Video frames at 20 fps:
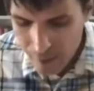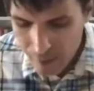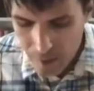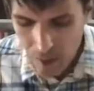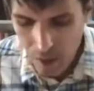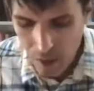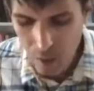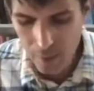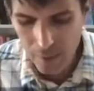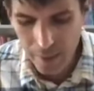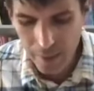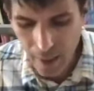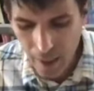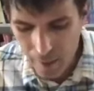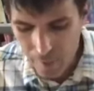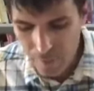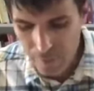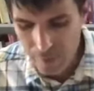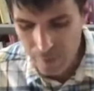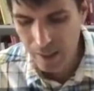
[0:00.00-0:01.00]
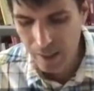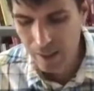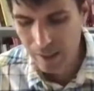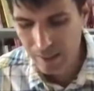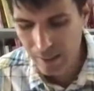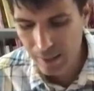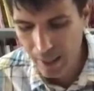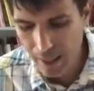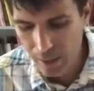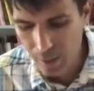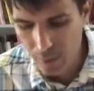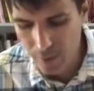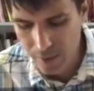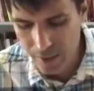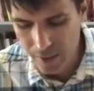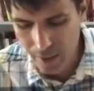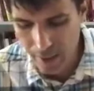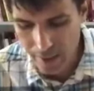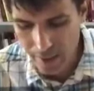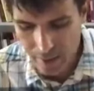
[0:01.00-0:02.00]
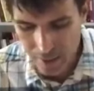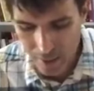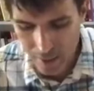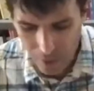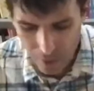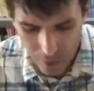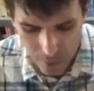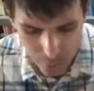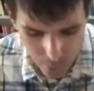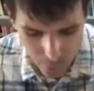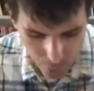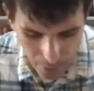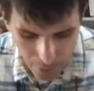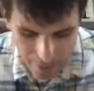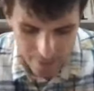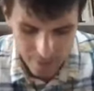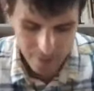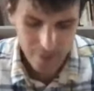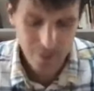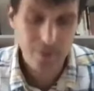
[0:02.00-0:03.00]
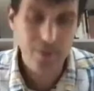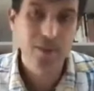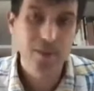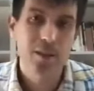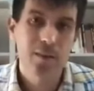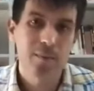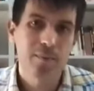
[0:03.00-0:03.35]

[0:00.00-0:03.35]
know in everyday language as the present,